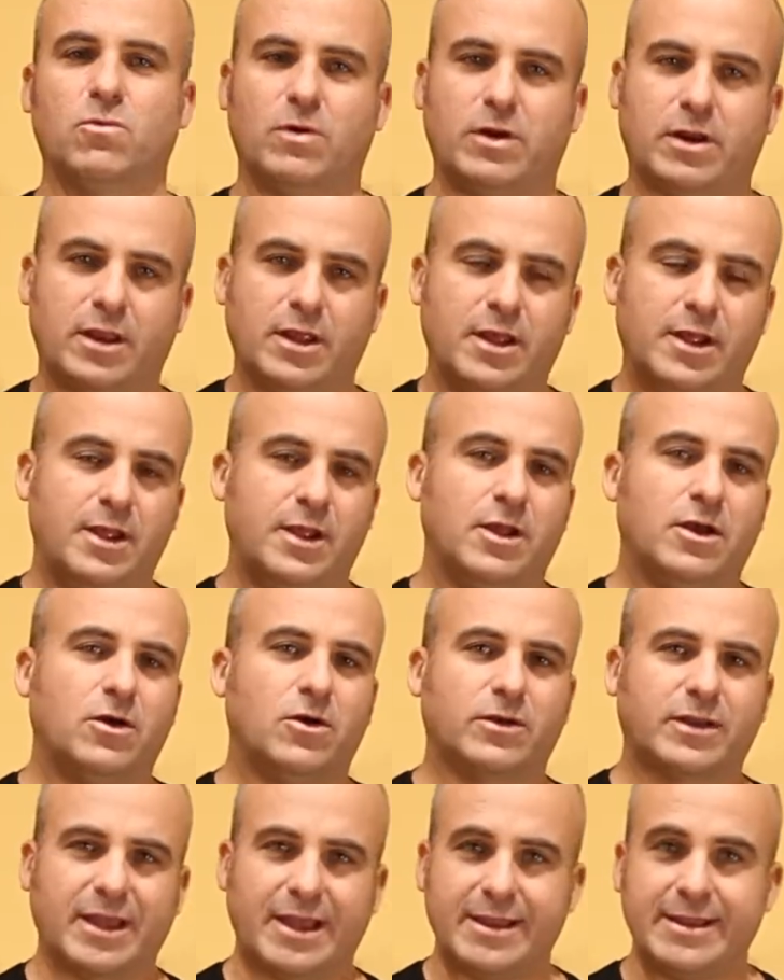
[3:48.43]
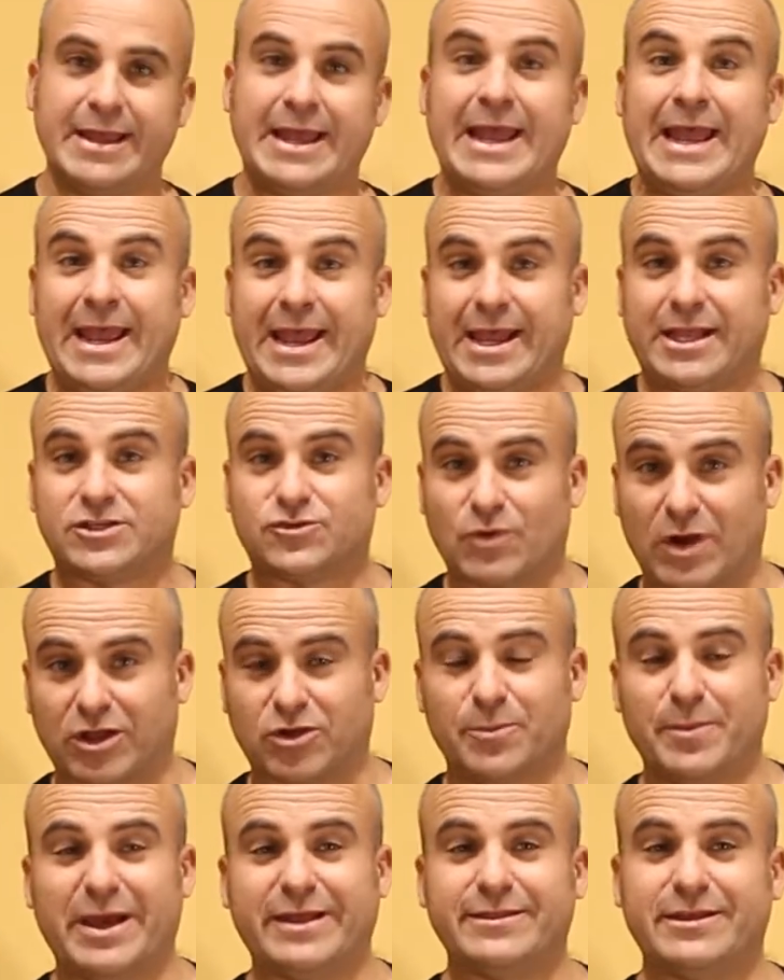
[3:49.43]
1. Okay, it's
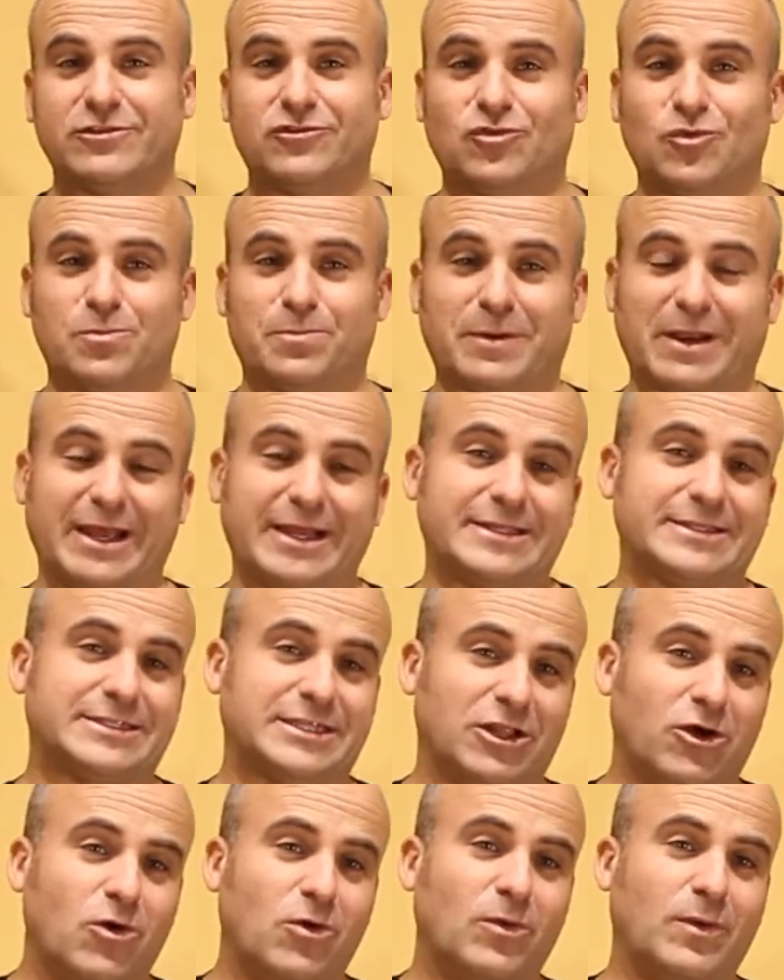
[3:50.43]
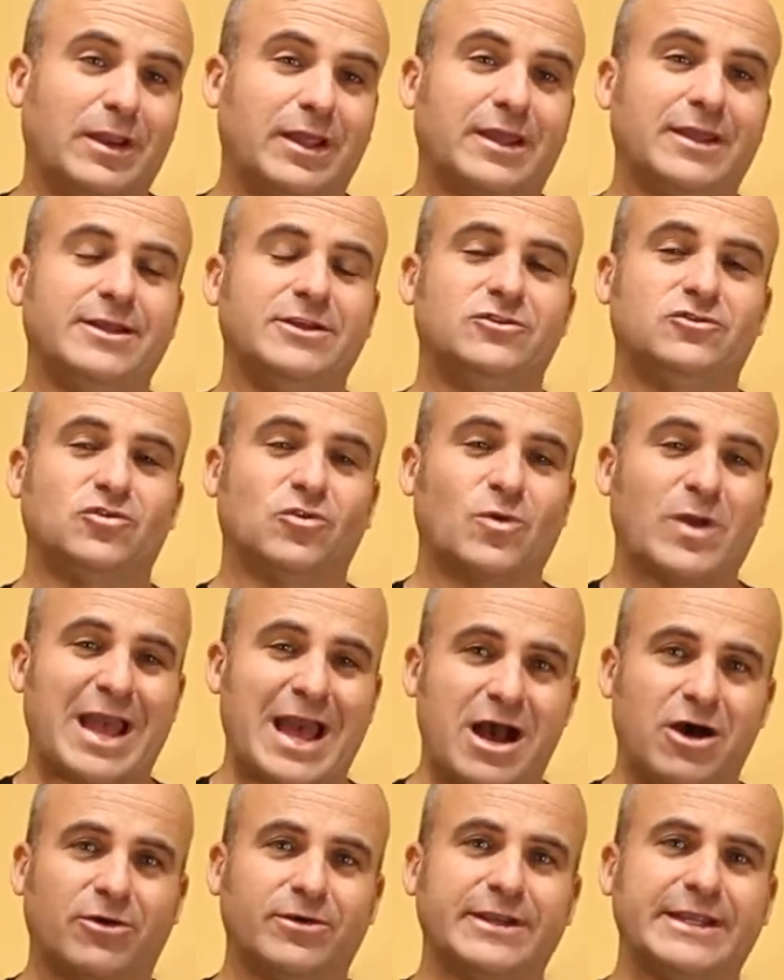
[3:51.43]
recommended to play it slowly, to
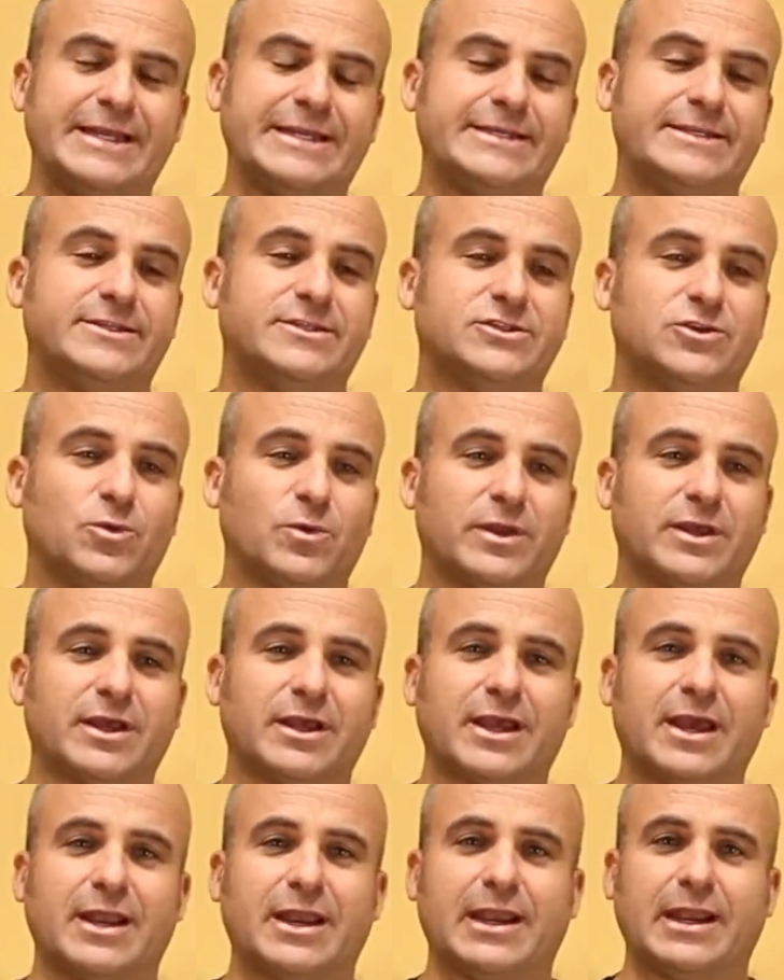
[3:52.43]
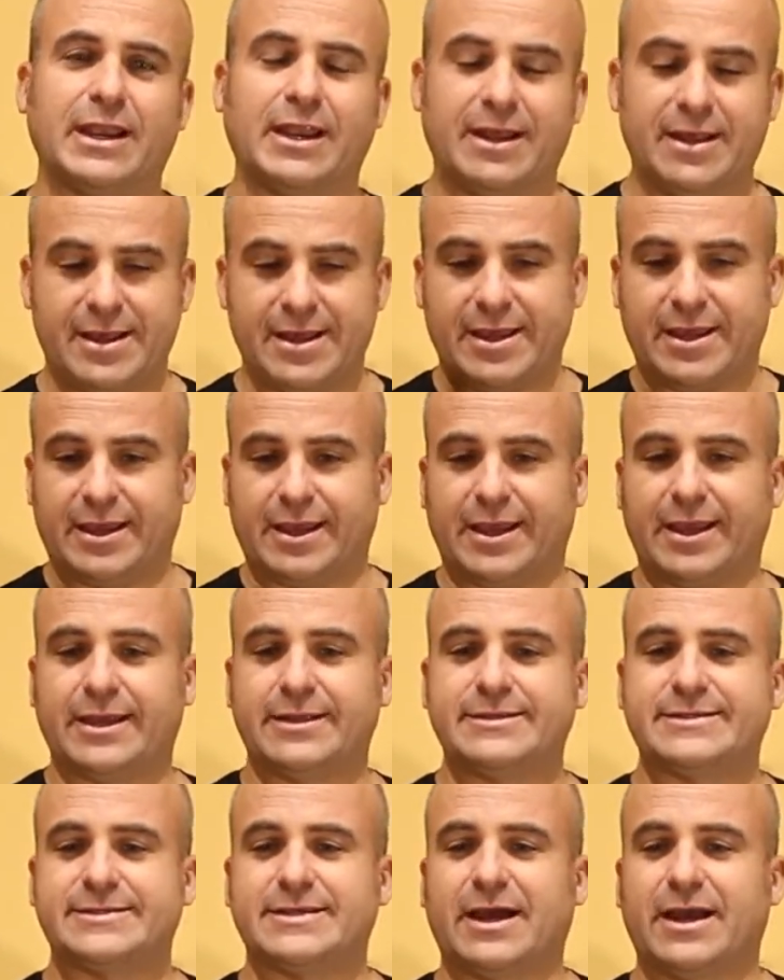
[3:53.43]
count it, so we can get it
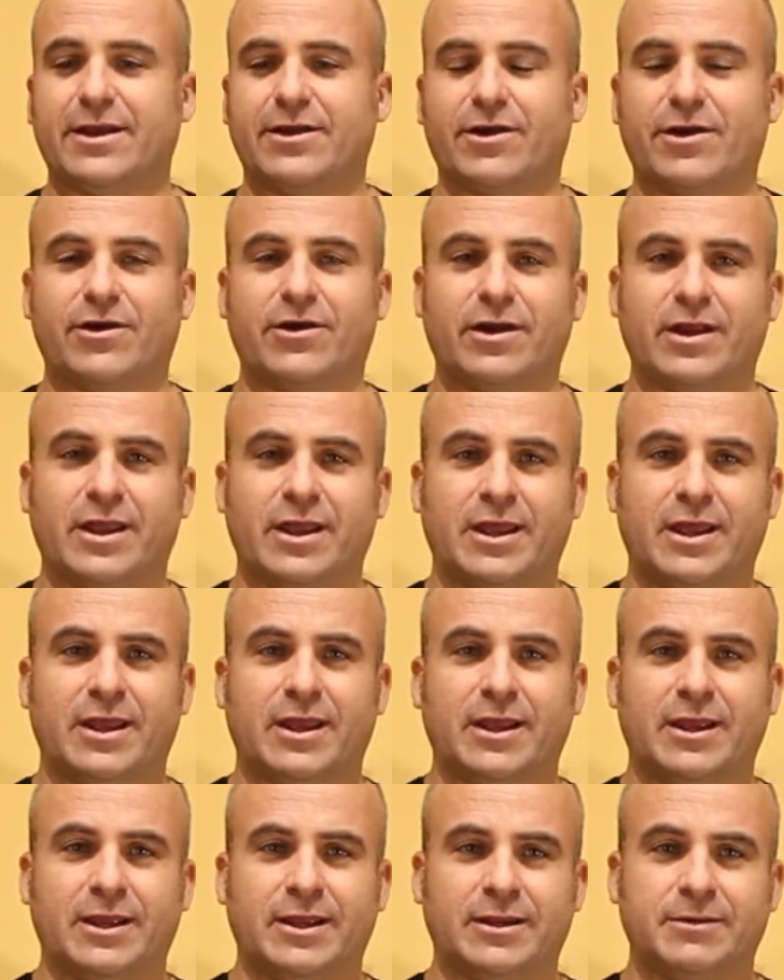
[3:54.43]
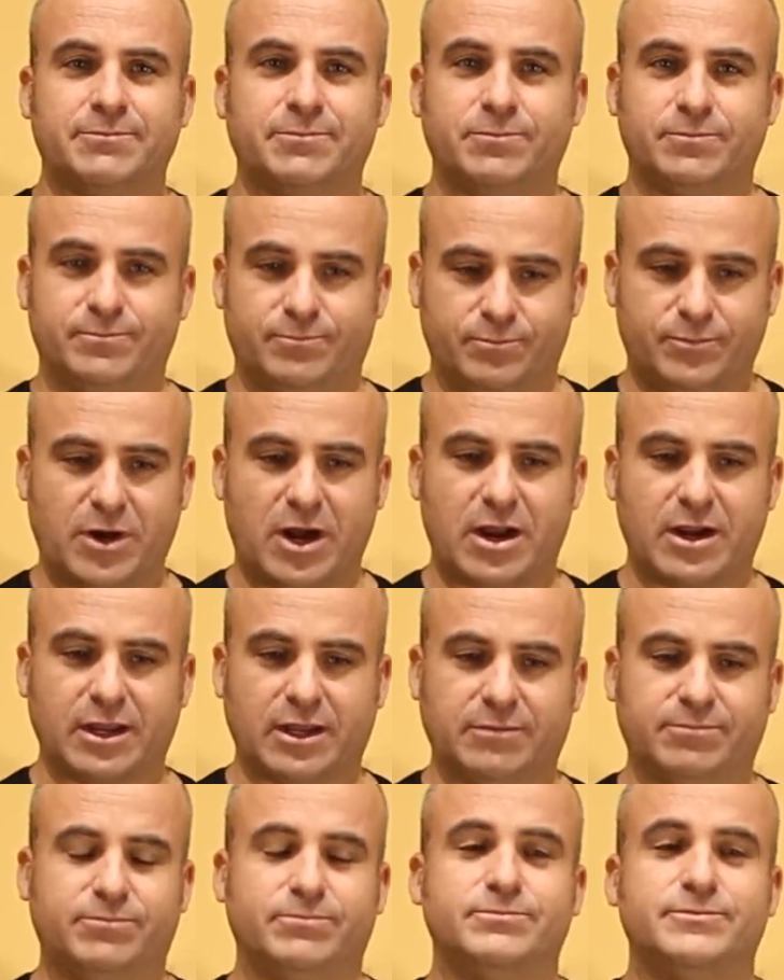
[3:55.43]
inside our
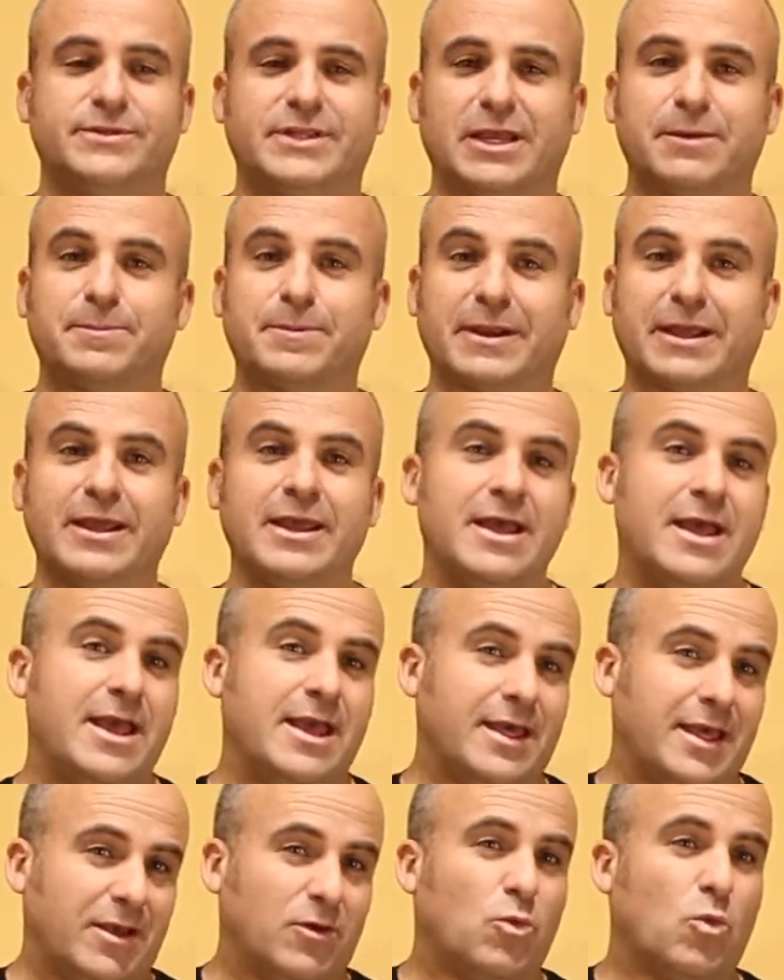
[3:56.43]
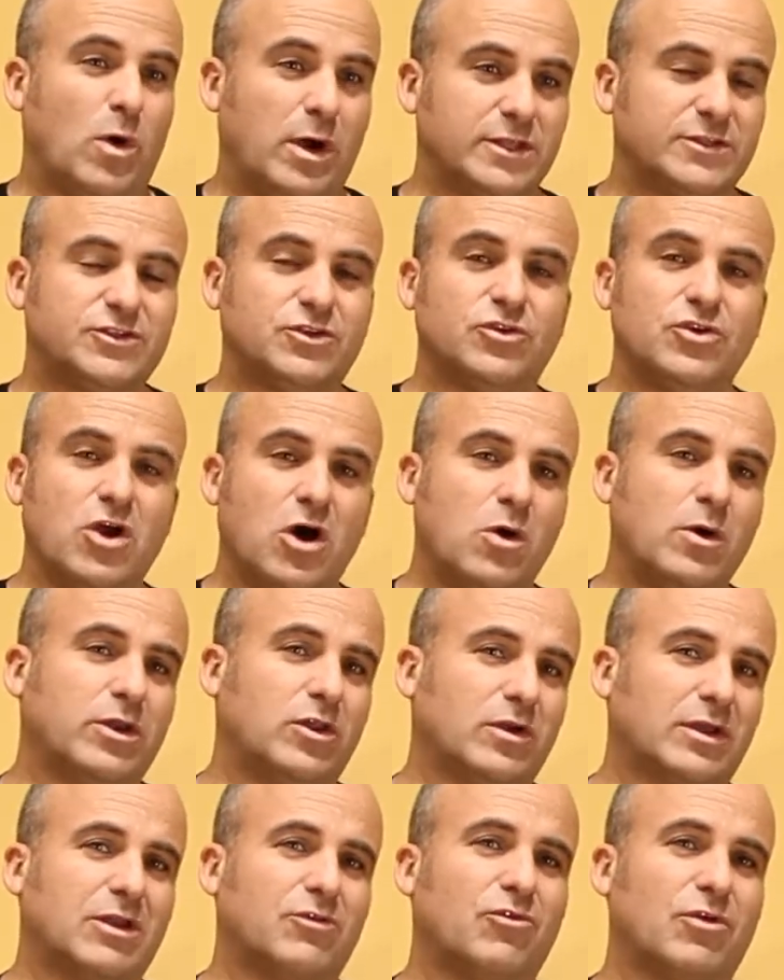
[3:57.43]
body deeply. Once you know it,
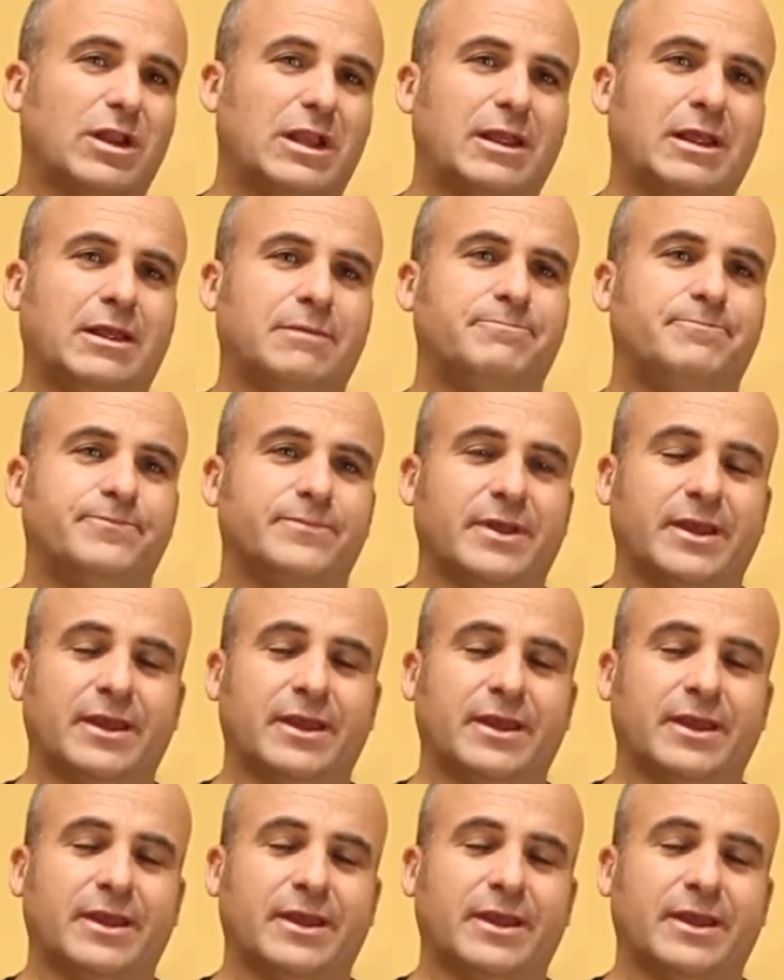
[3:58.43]
you can really